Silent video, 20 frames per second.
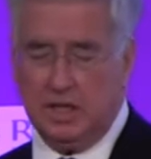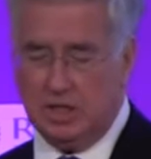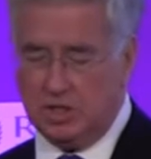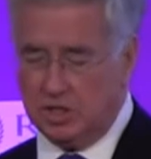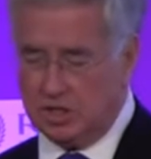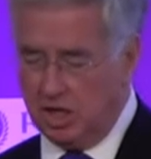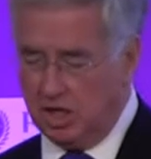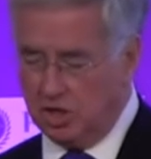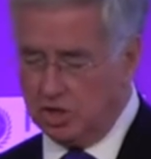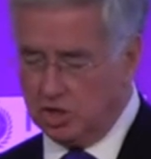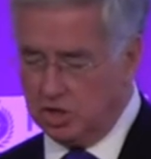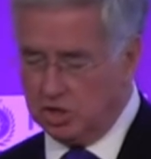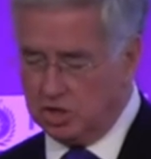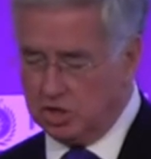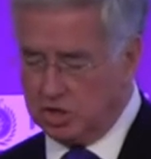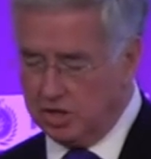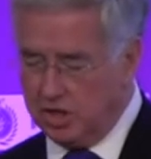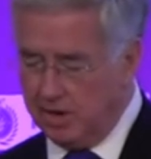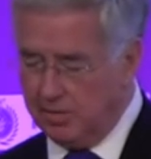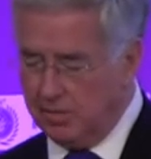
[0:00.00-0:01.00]

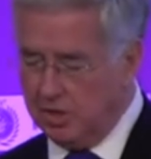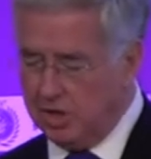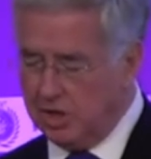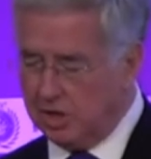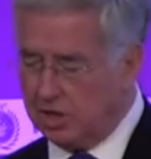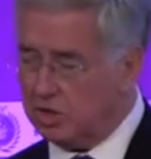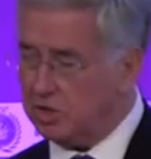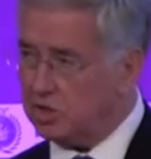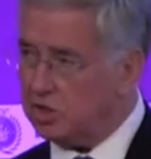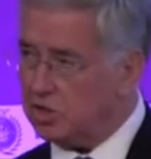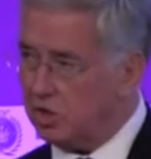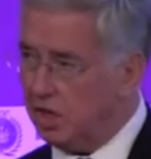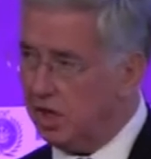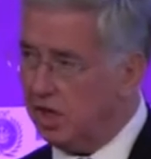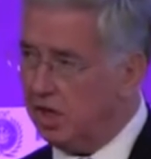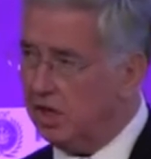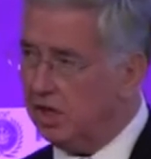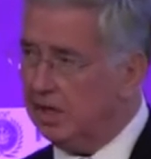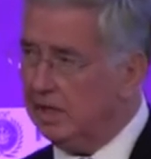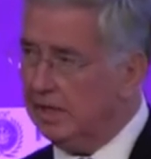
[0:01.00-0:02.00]
Intelligence Network,
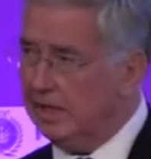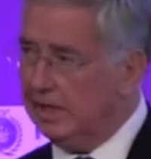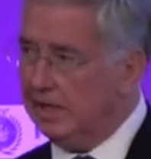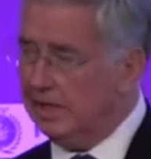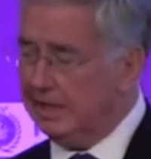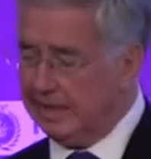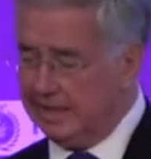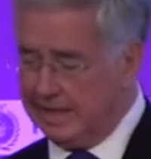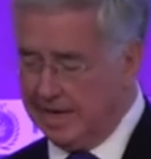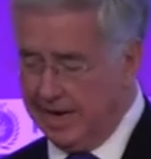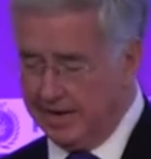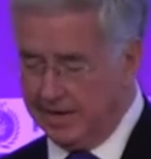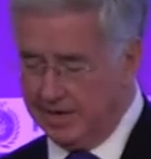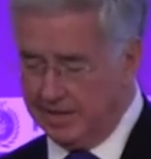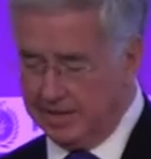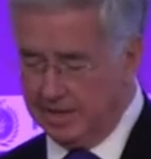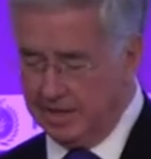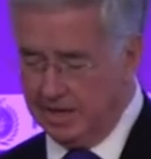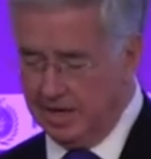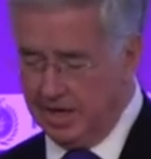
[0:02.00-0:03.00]
Australia,
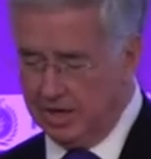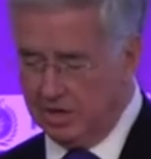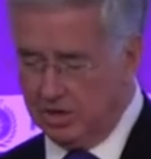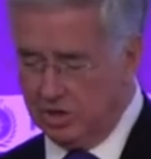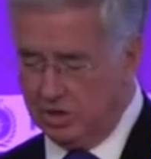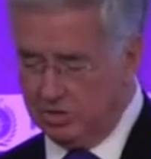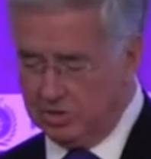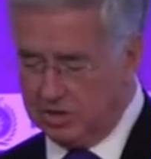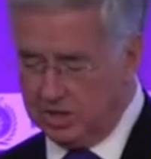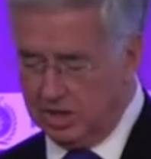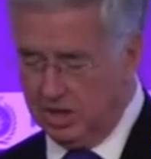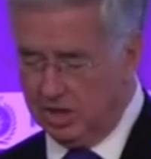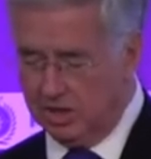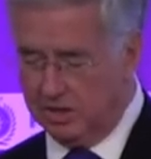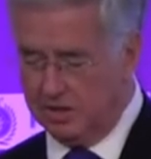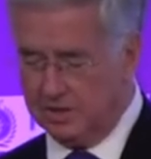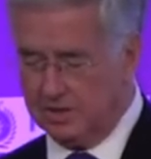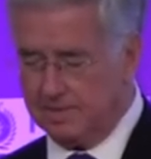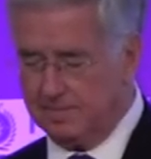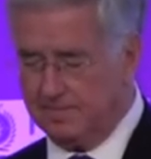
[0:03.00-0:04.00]
Canada, and New Zealand.
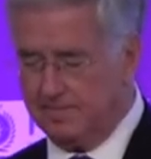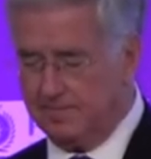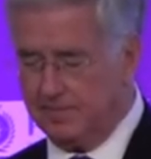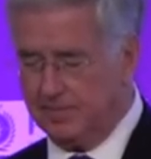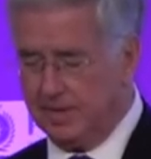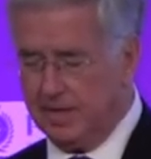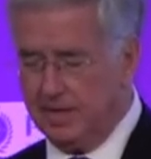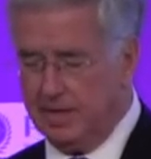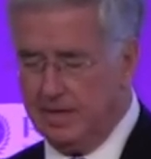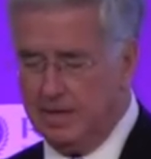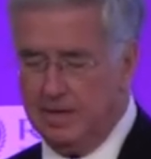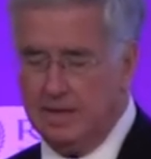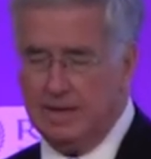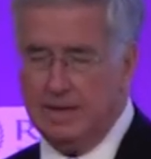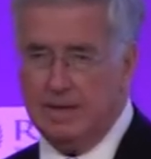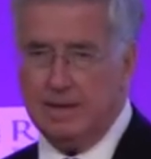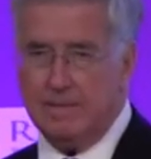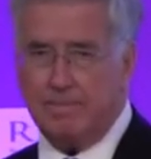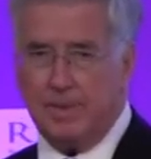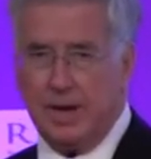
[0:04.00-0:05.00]

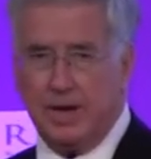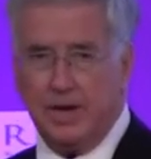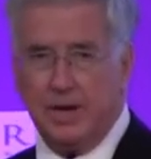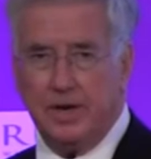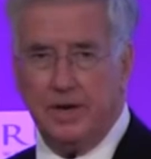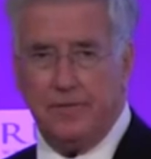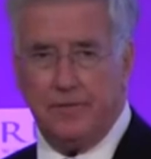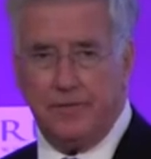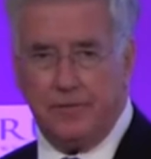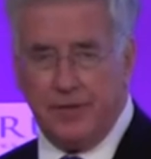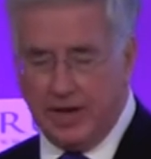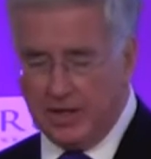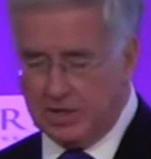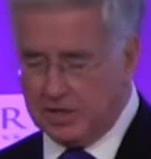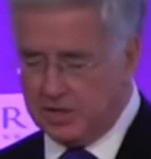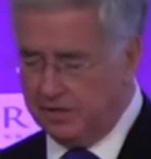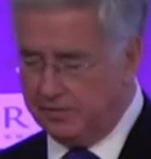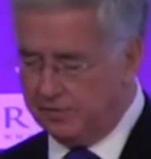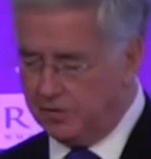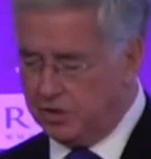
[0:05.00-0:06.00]
But an
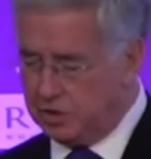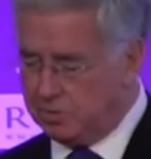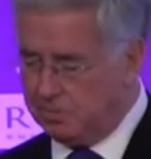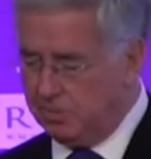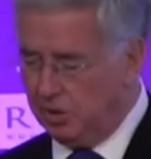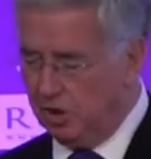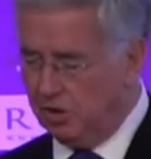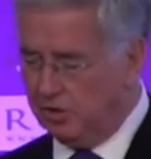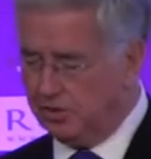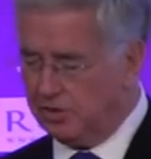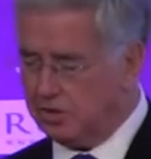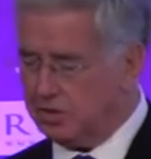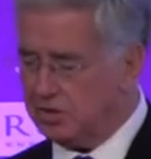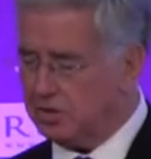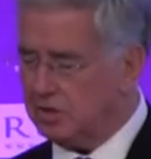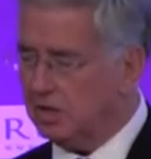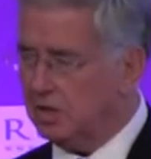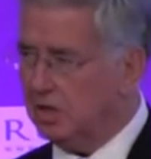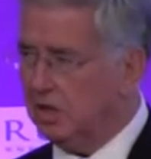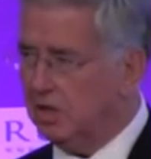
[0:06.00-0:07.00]
effective
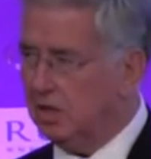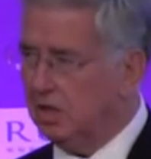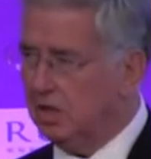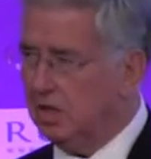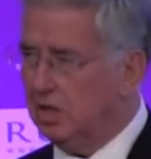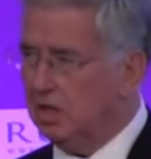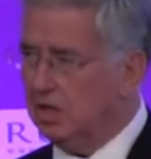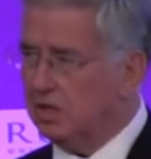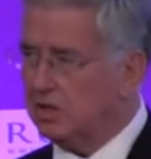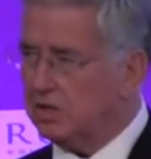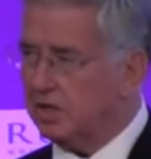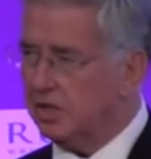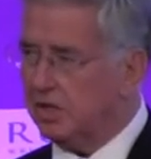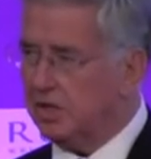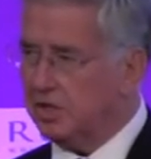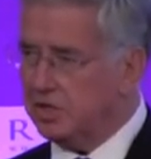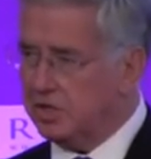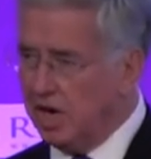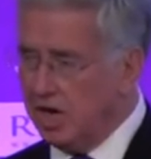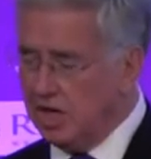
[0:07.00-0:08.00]
response to
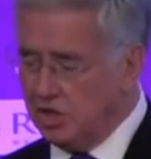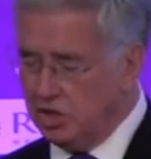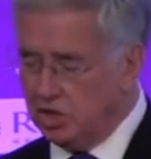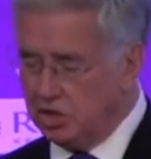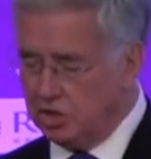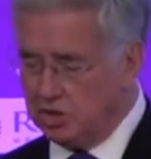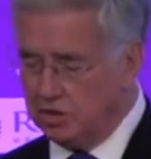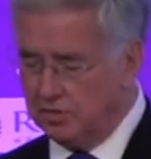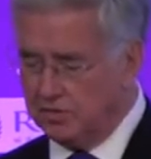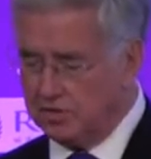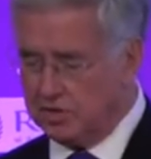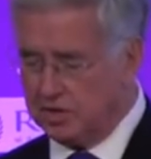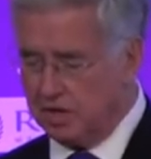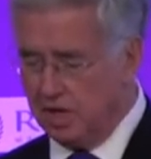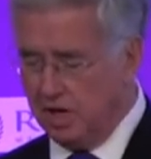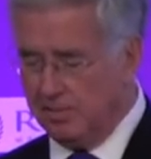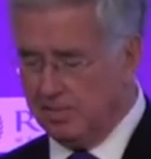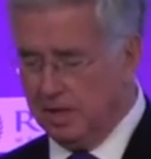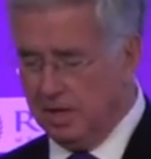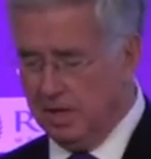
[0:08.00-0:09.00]
the dangers of
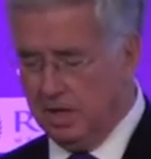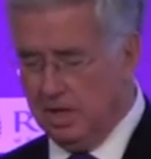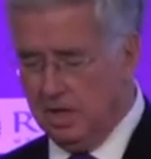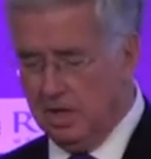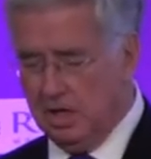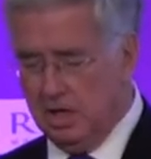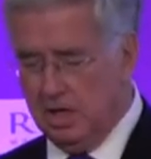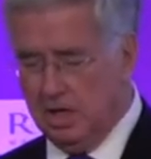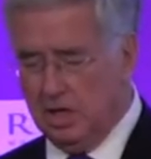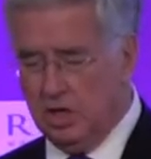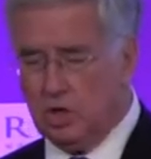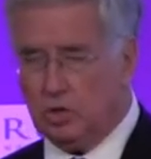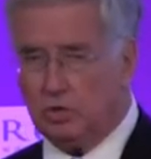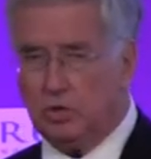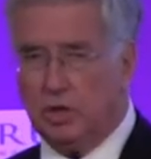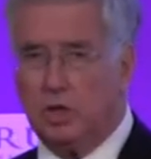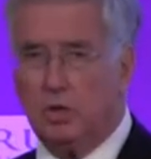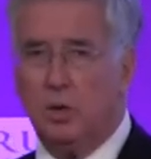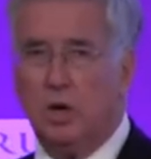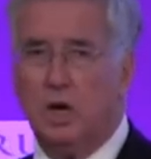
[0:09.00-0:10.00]
cyber
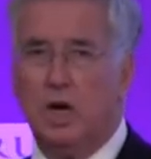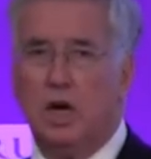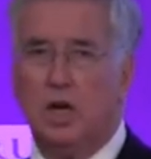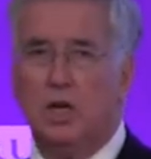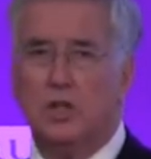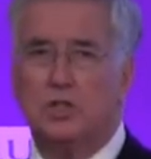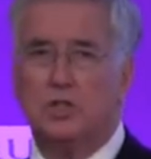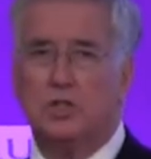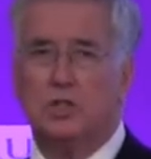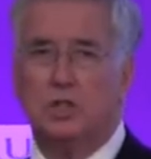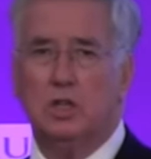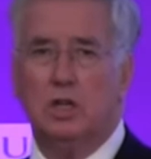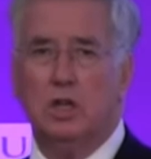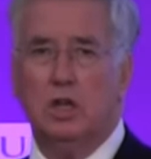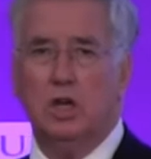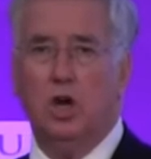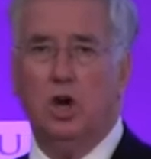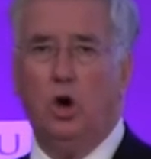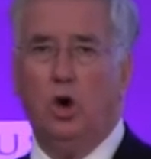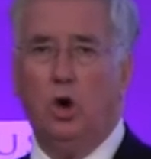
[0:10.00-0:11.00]
requires
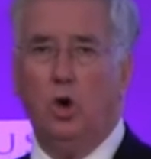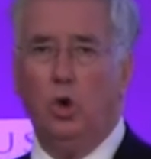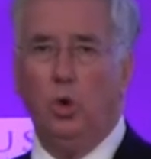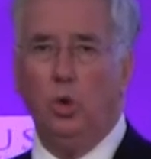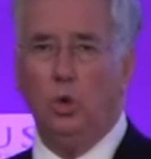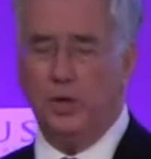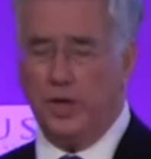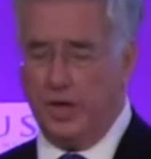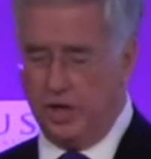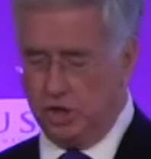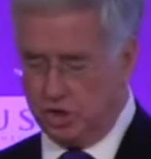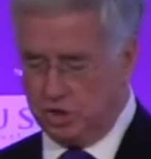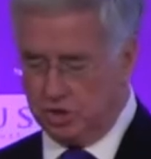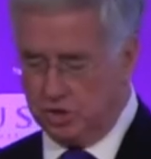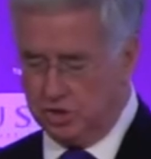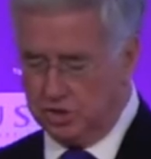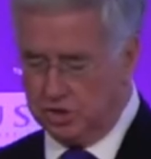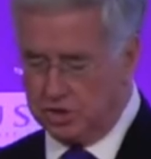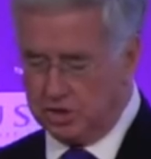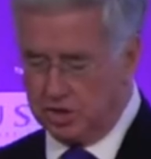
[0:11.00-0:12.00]
all
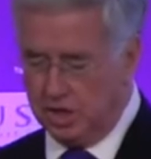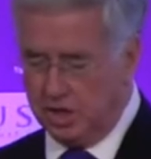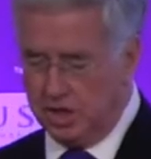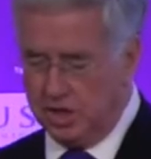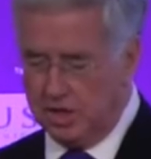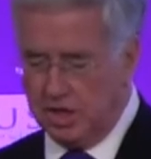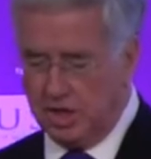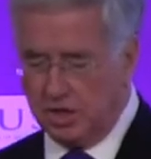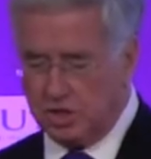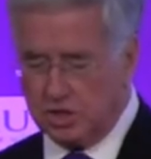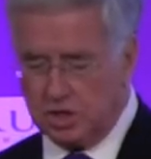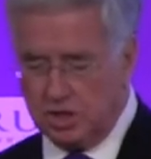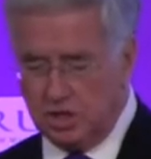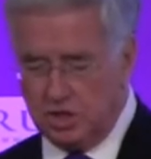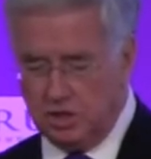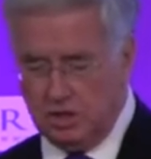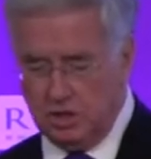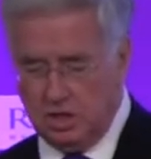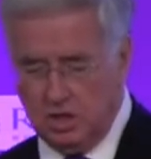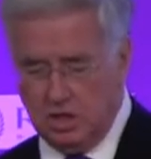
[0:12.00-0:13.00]
nations in
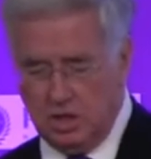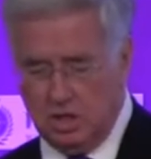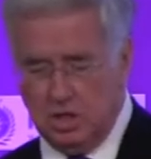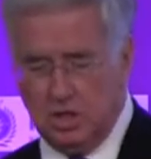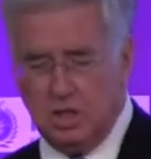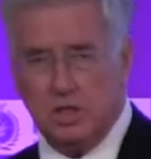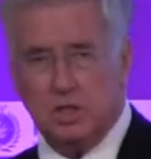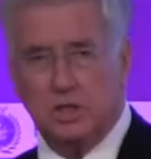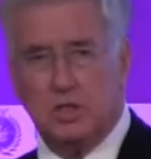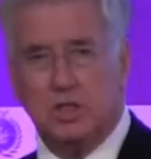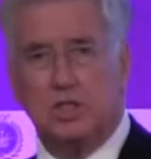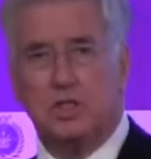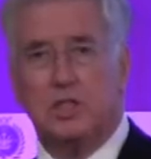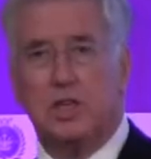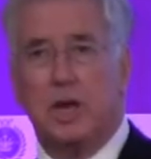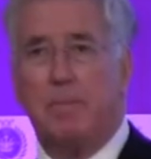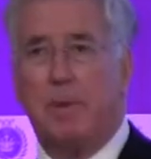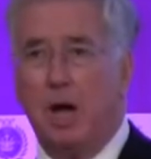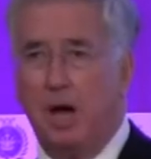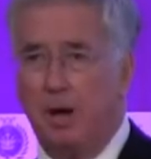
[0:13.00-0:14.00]
NATO to
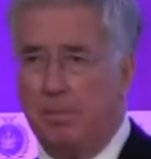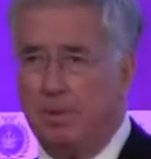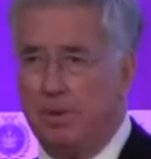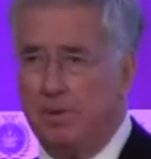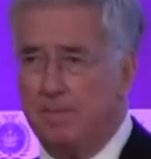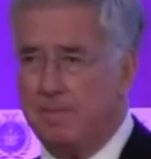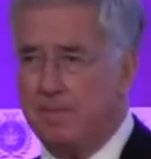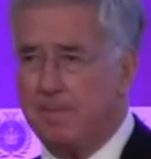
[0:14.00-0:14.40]
step up.